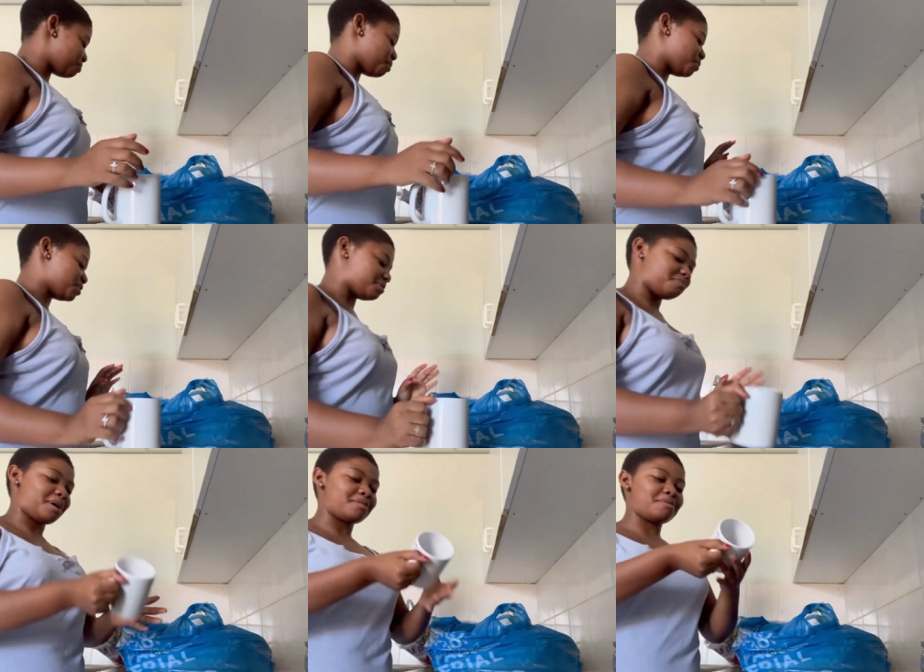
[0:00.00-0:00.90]
promotion
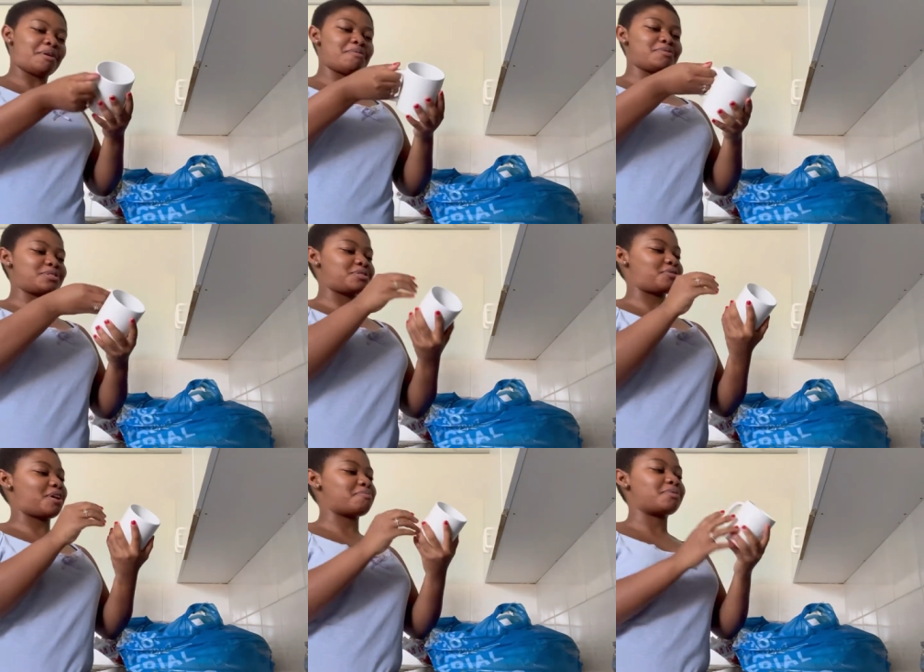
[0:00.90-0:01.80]
papers to
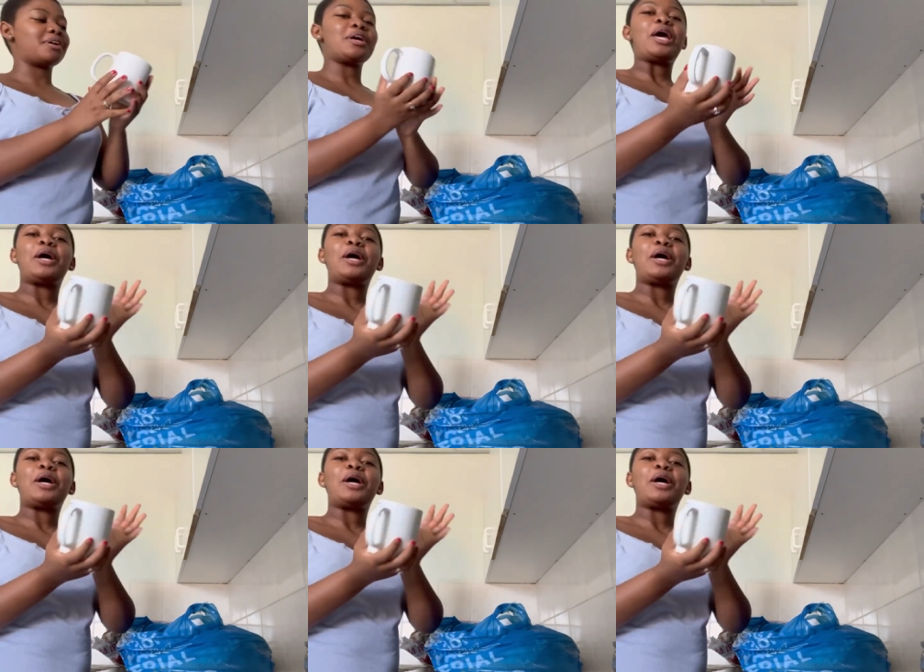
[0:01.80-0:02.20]
wrap.